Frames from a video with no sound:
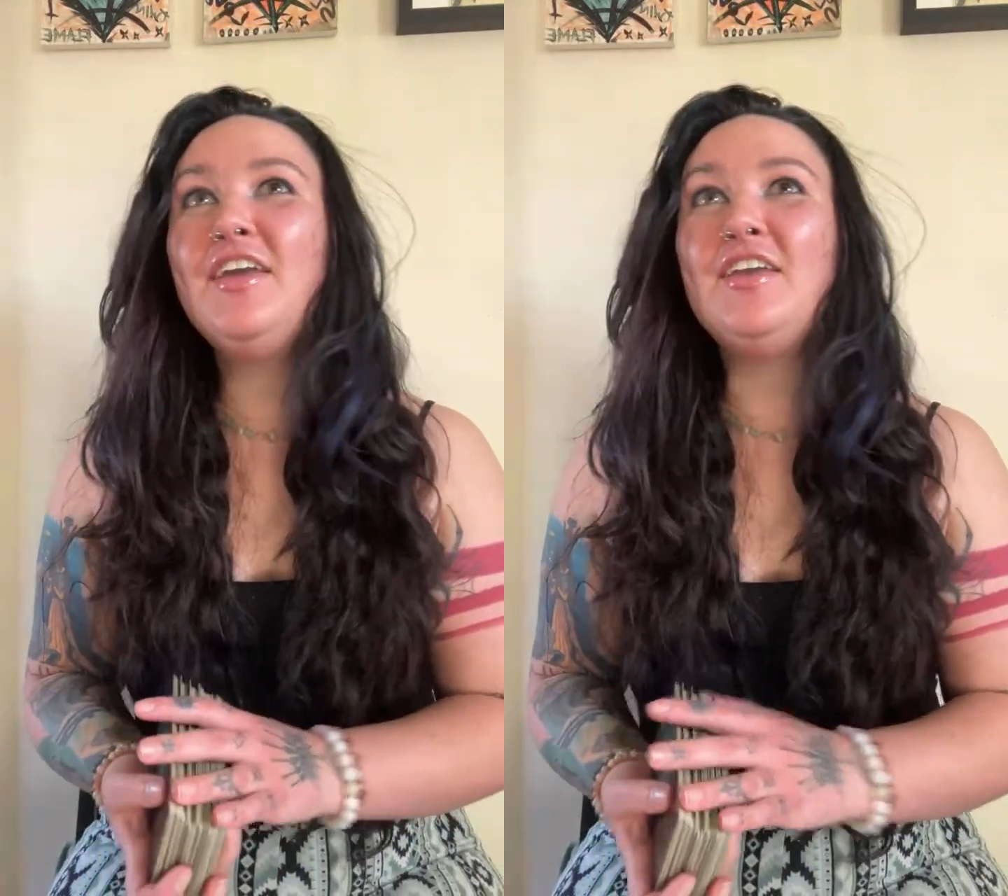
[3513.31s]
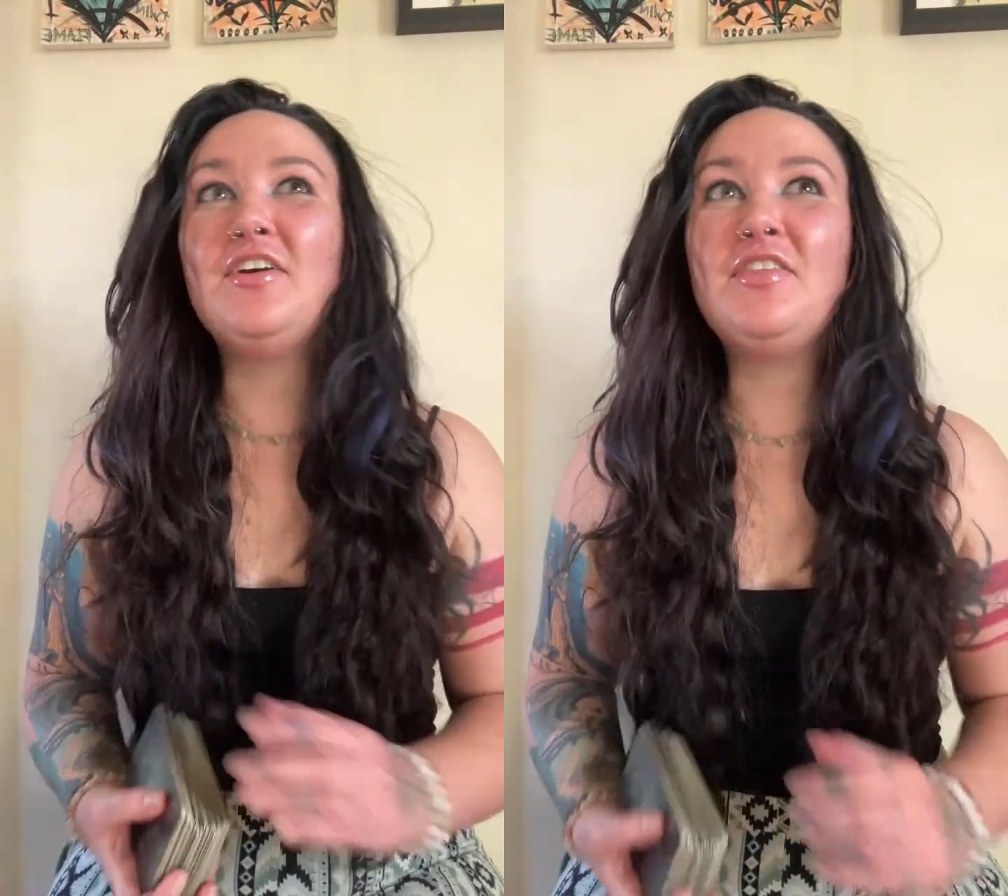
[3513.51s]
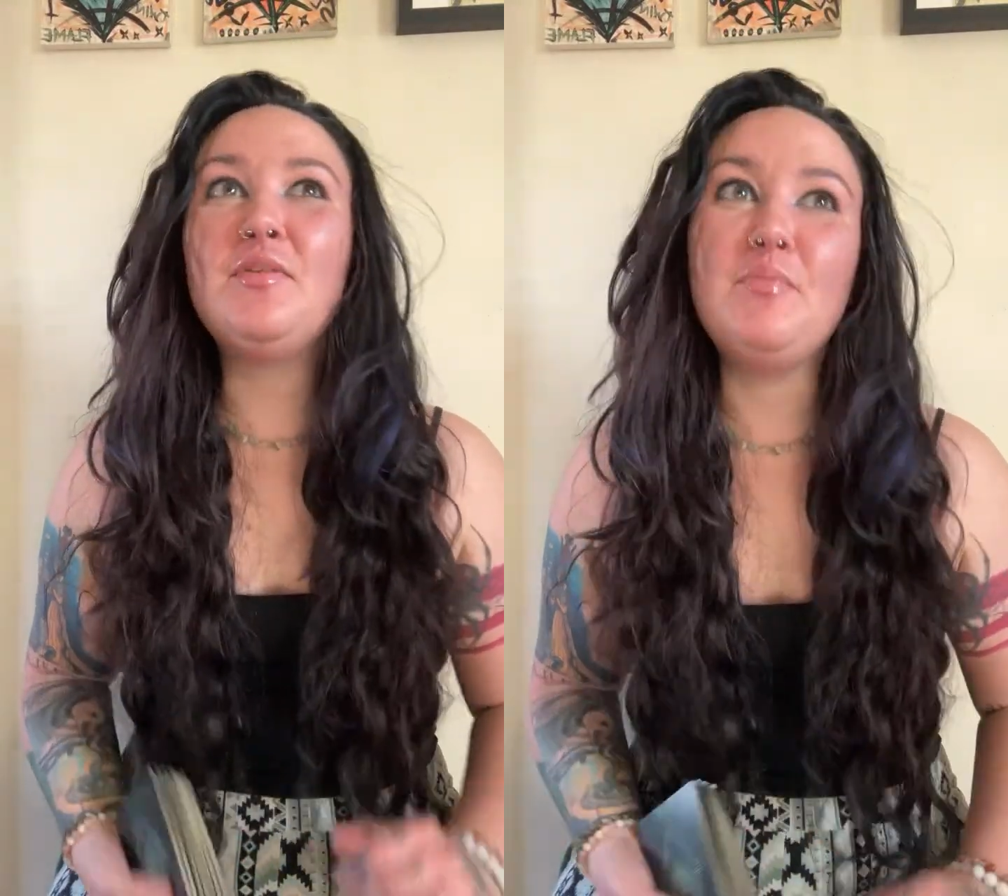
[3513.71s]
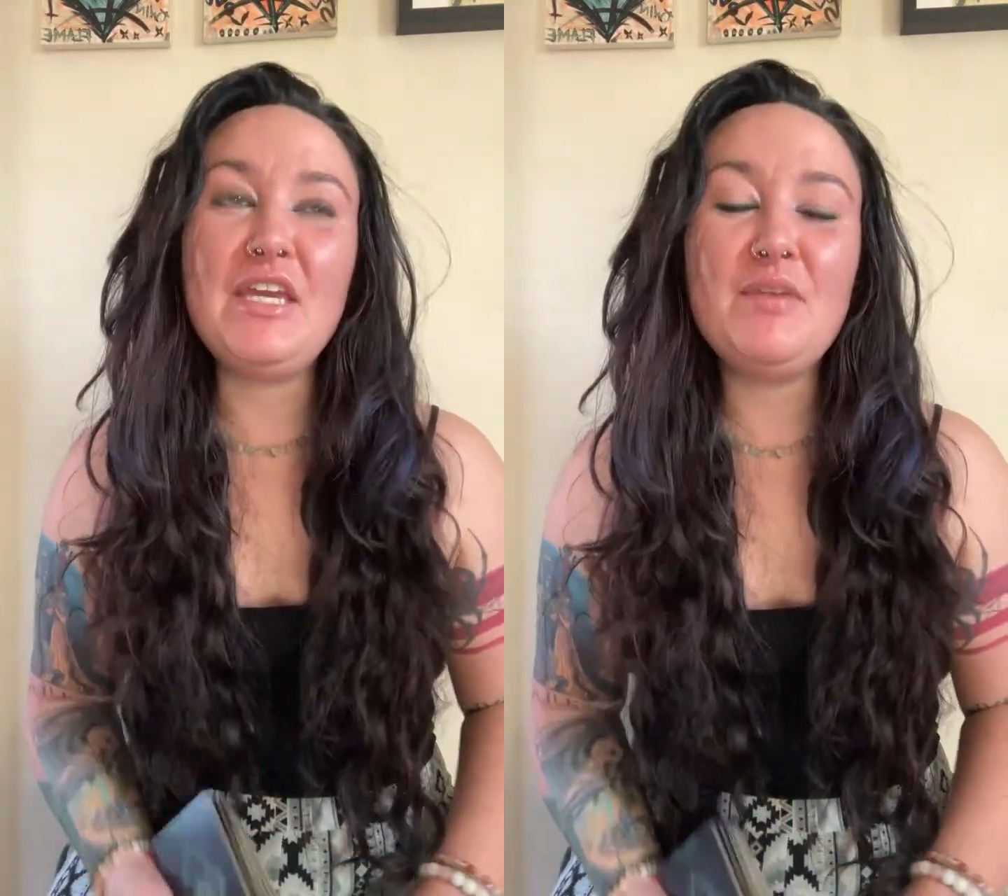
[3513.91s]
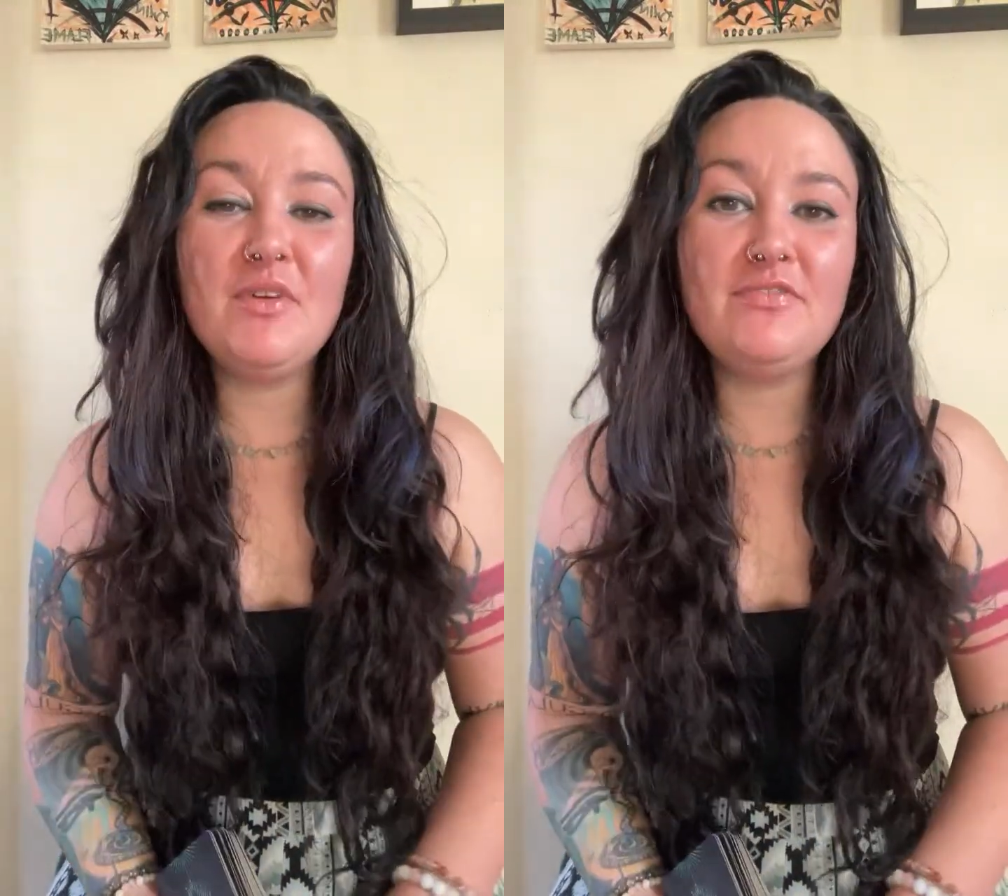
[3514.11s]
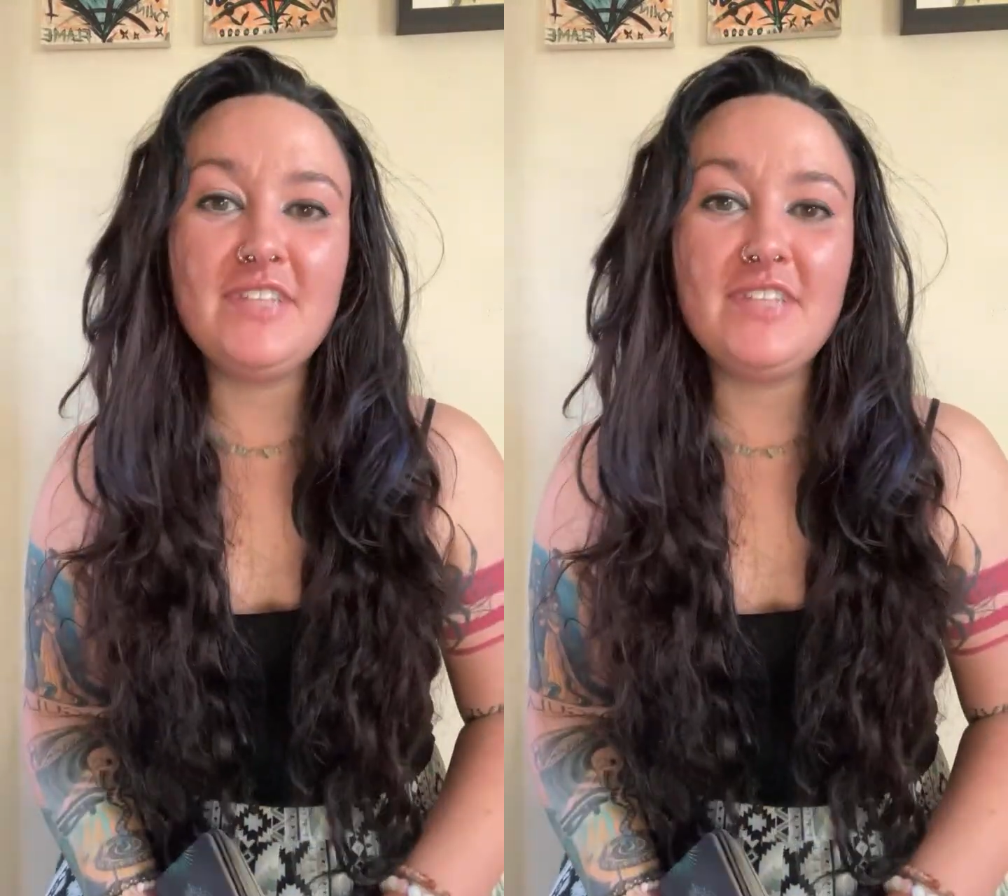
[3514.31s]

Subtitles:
you know the meme of